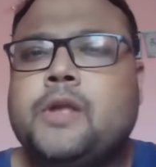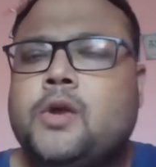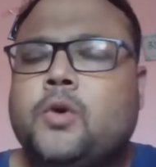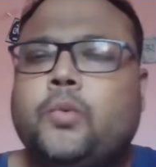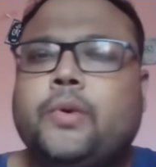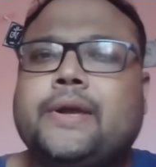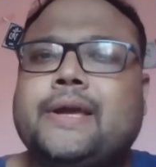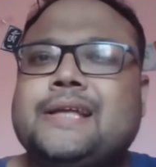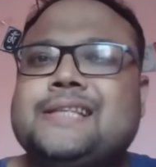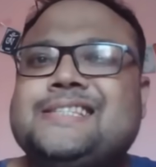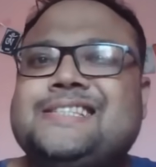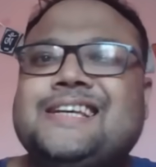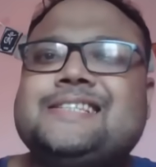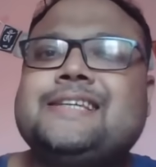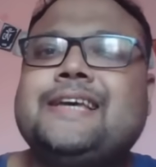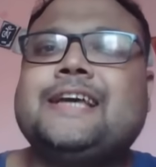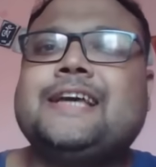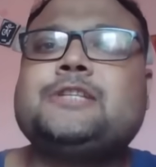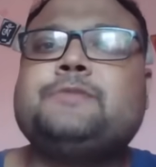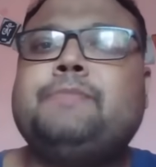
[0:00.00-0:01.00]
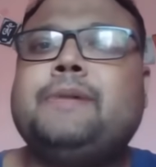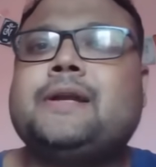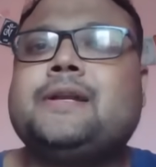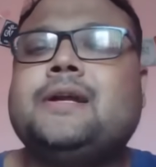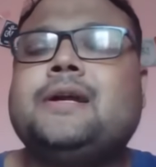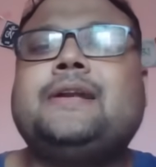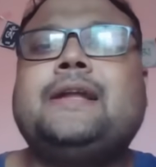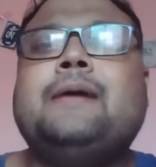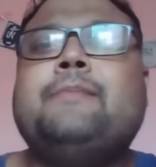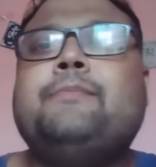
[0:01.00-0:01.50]
We can just expect
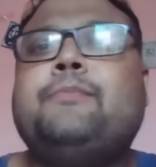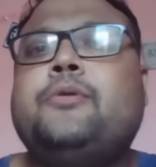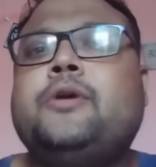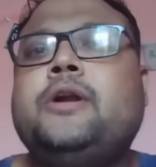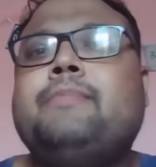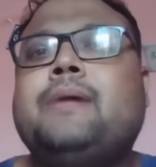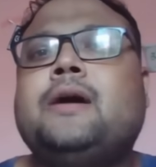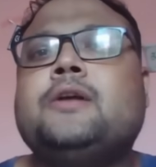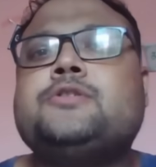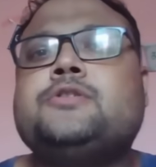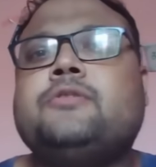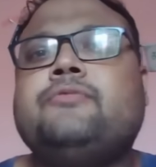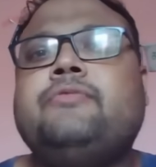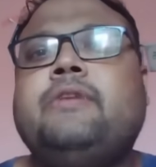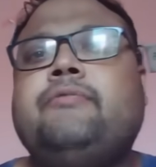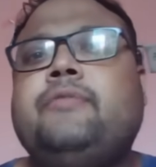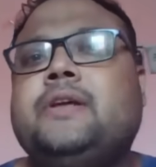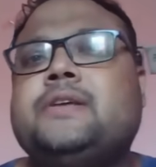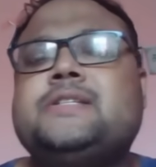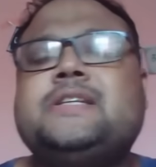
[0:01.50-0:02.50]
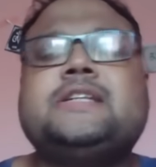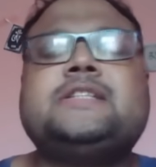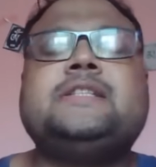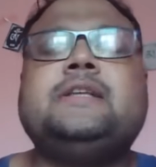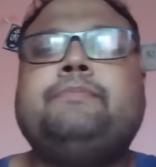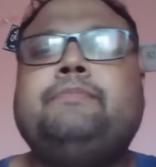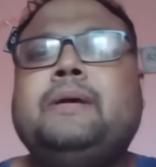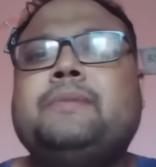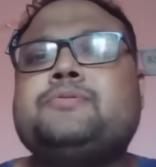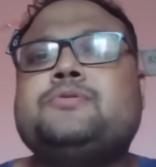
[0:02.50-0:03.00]
a temporary bounce of
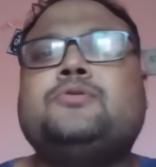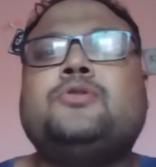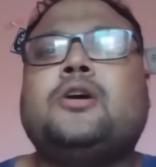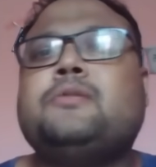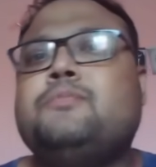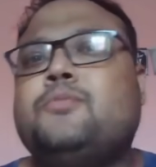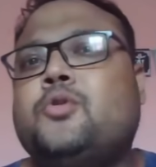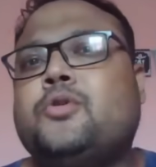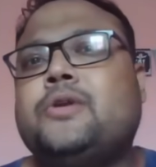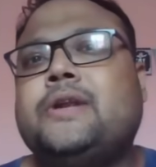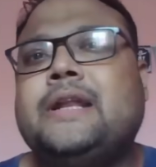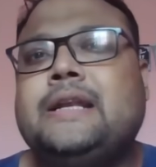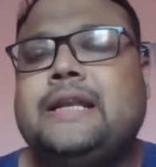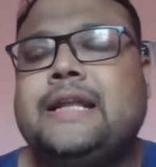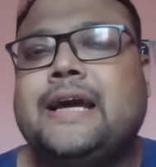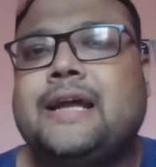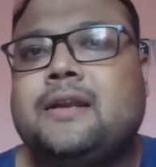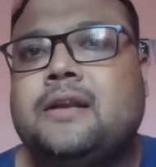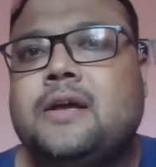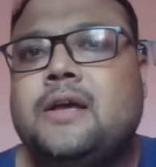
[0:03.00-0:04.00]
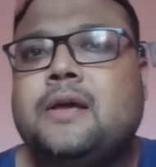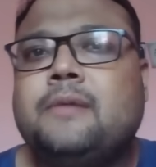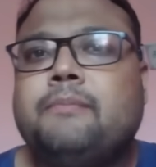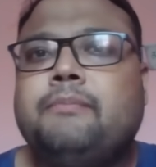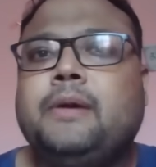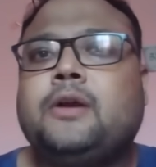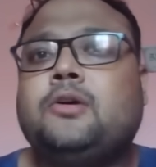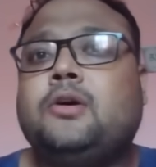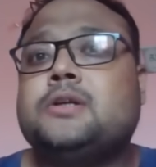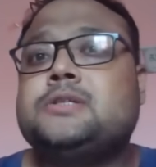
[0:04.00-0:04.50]
50-60 pips, not more than that,
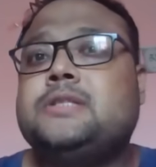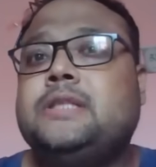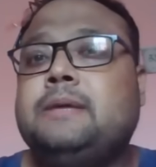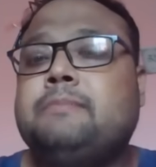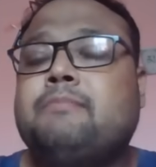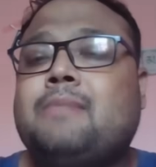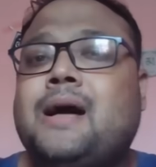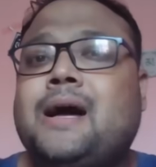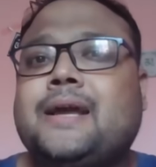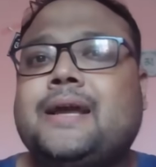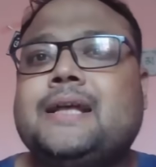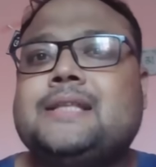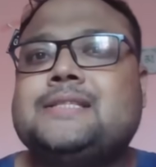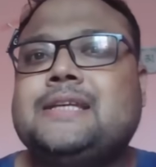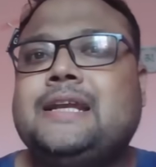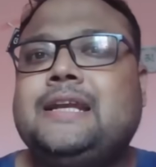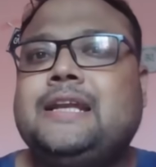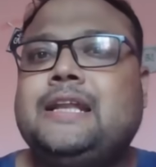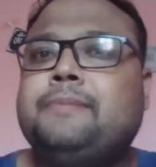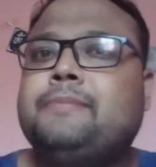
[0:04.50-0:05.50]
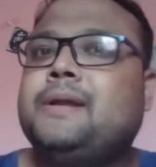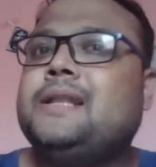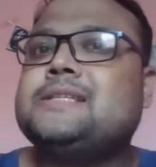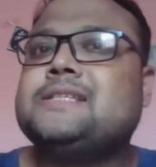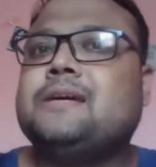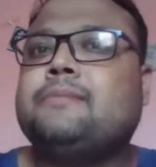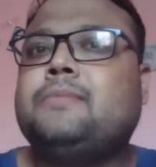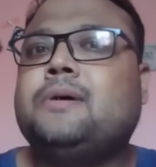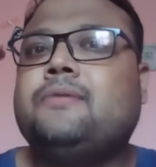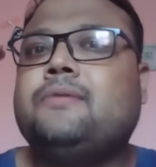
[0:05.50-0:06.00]
because the market sentiment
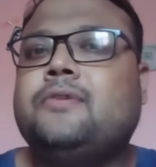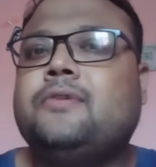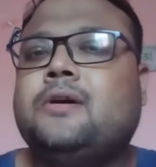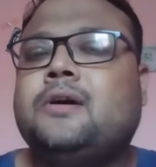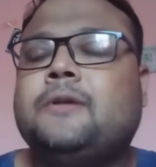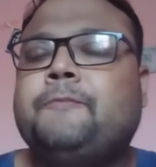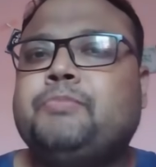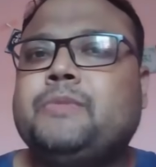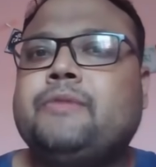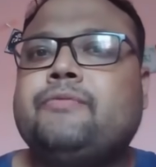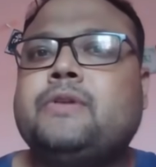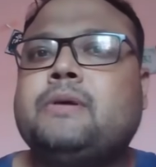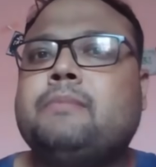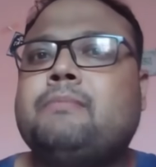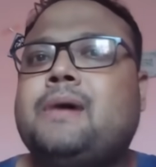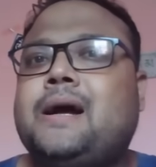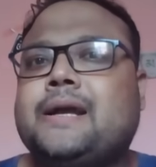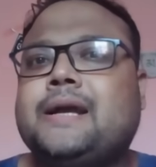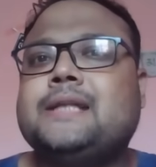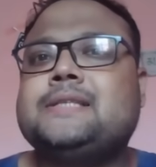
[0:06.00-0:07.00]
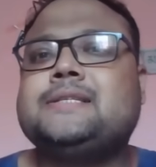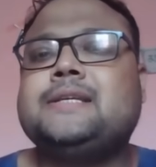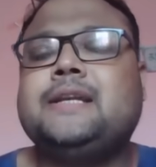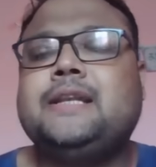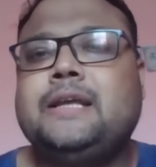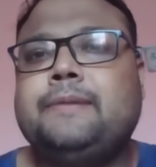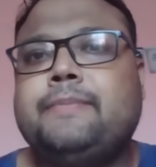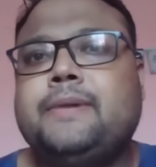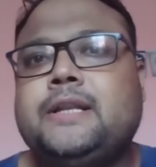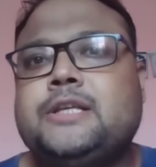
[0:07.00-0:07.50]
is above all. If the market
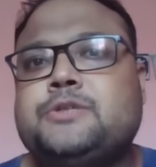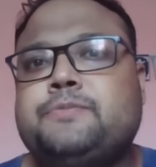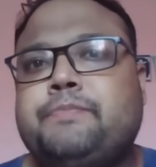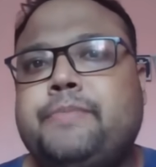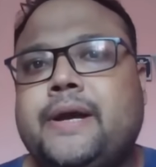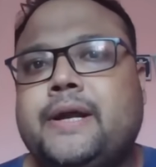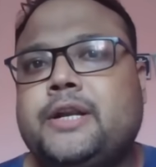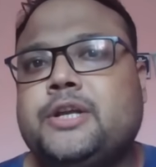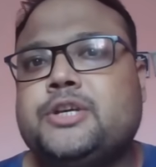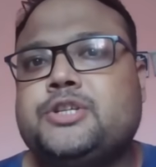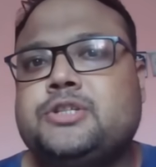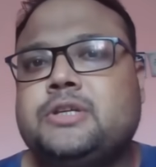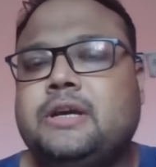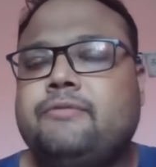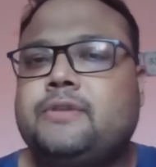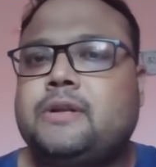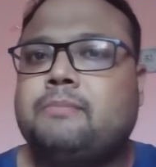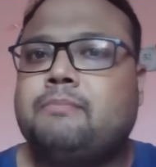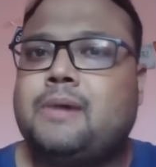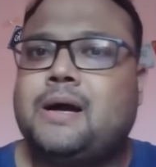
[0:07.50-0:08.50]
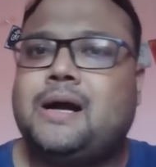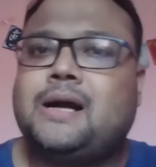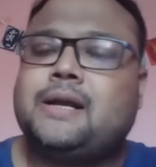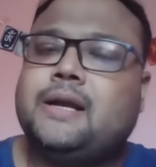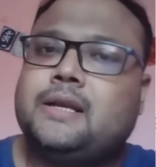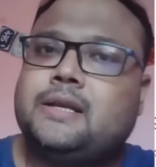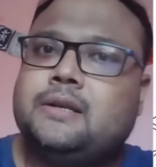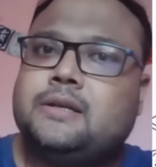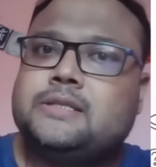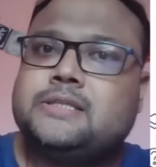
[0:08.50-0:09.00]
sentiment is bearish, if the
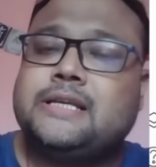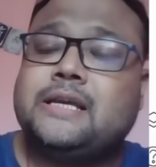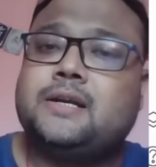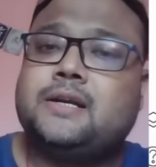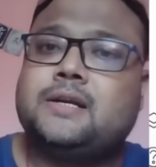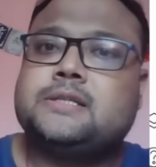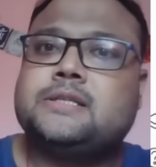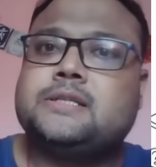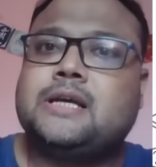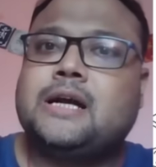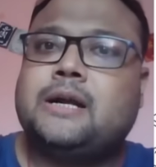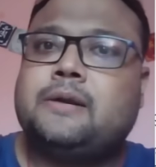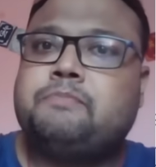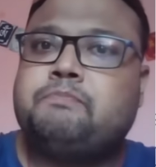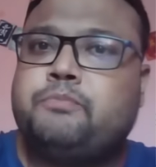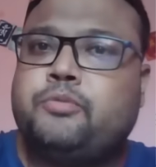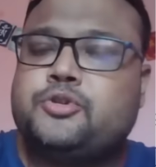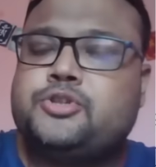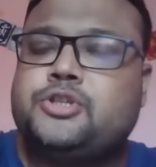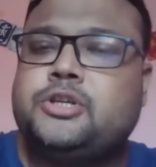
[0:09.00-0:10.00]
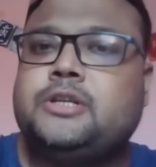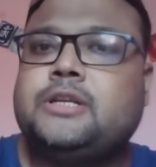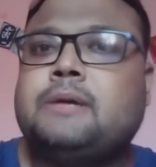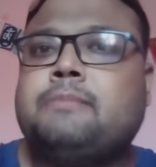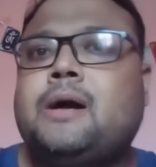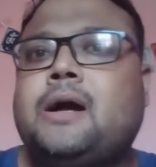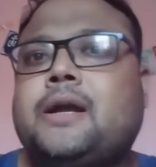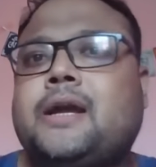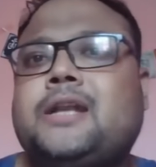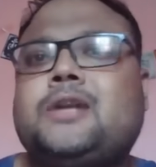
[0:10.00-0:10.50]
market sellers are pushing the
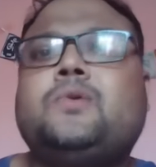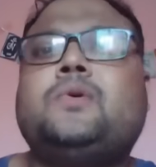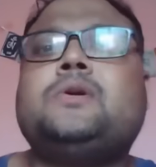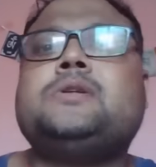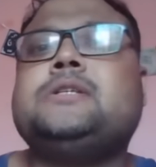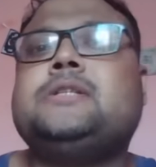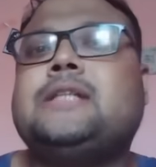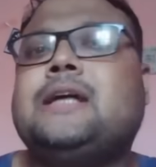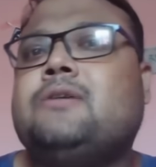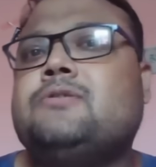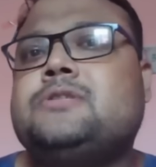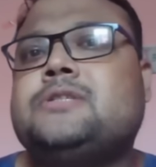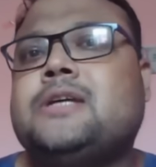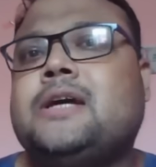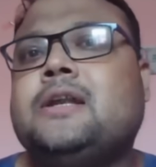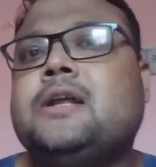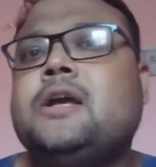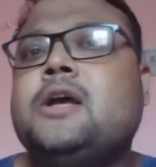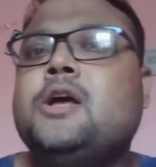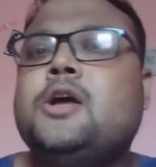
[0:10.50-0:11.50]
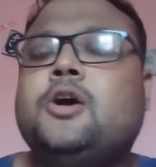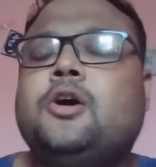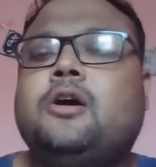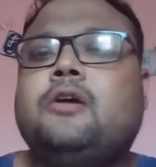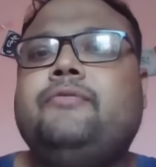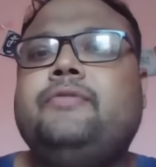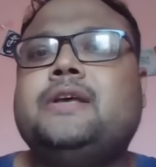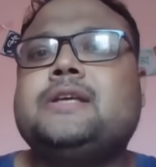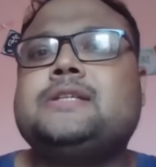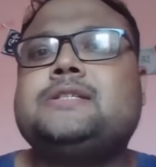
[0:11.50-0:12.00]
market towards the downside,
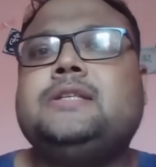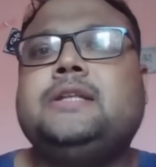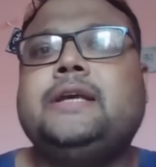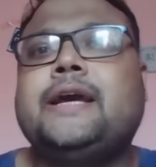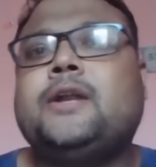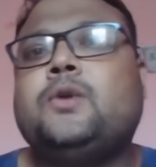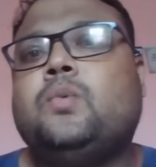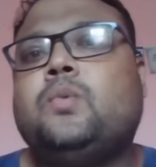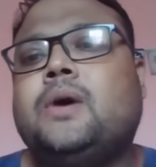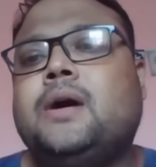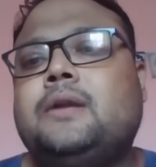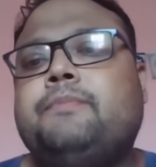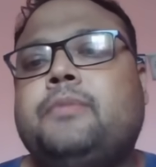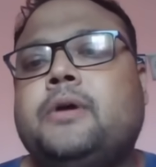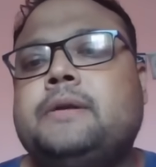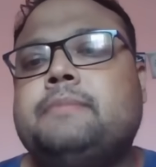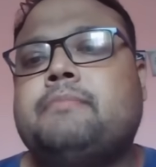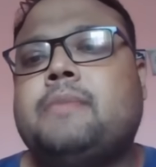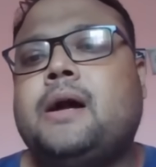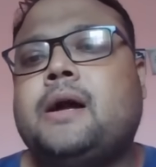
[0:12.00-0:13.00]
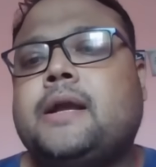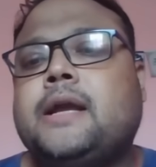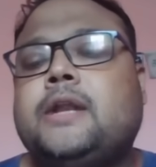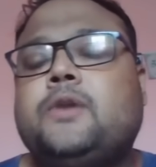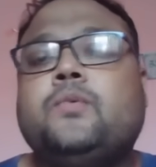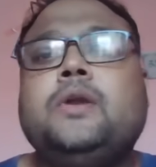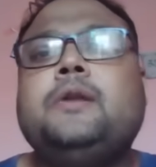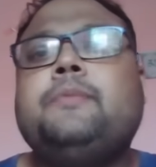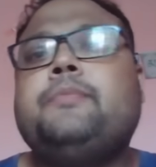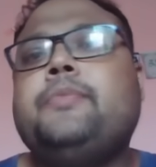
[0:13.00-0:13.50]
obviously at one point
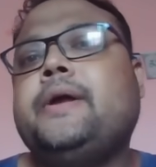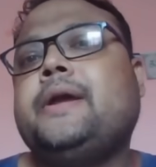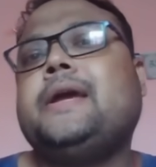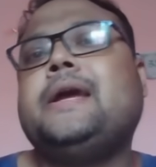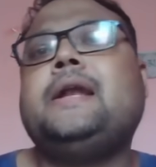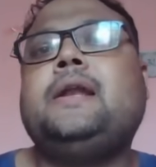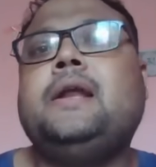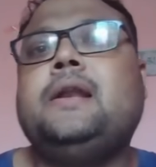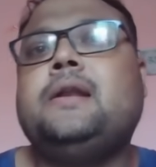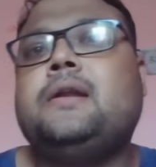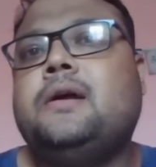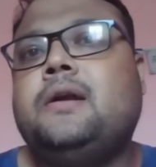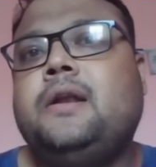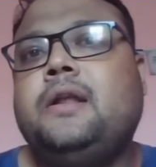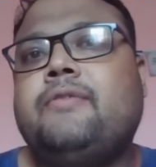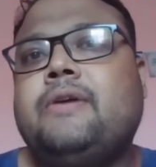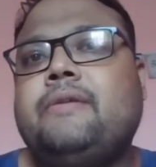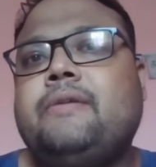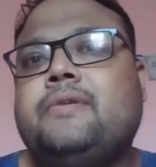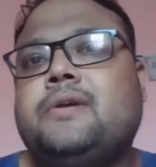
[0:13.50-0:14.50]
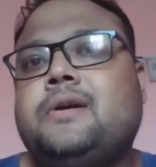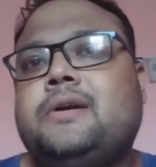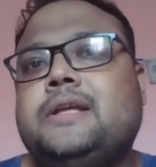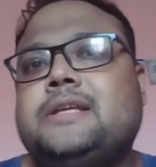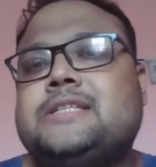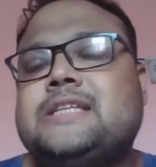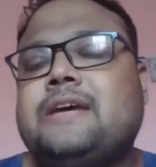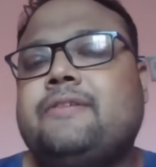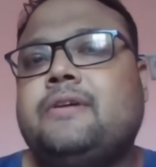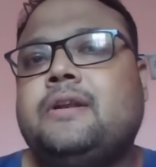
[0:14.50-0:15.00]
market will break
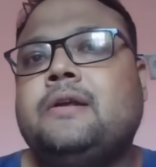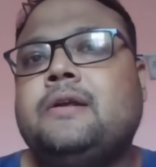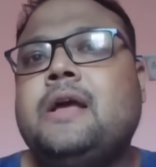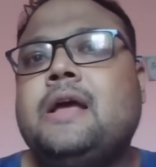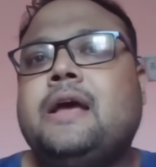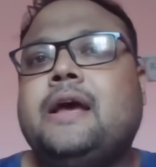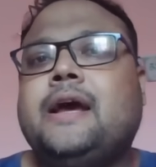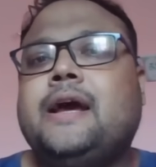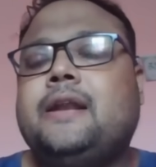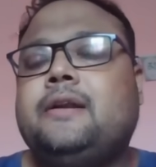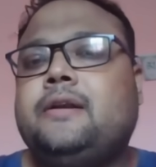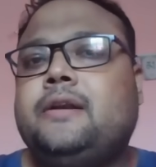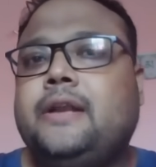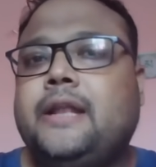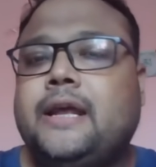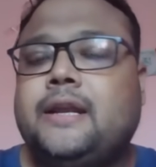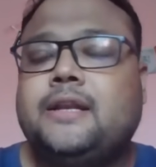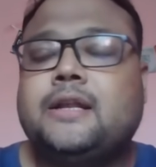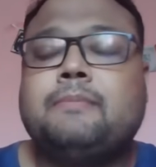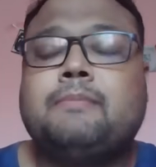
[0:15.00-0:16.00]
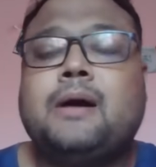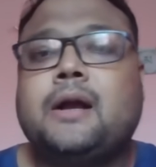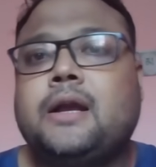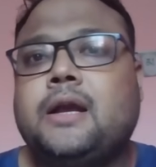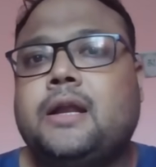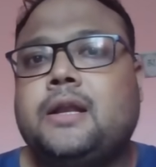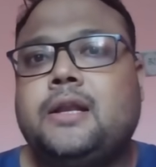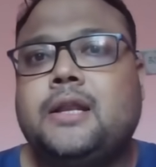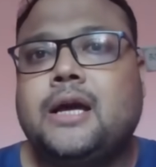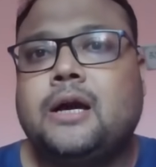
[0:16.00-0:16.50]
1835-37 and take the
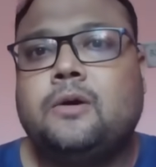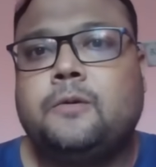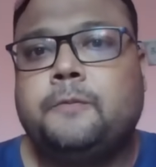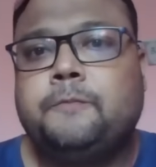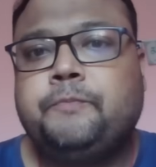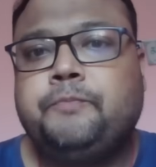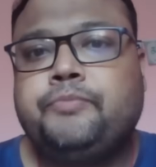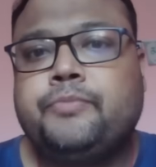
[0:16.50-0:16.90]
market down.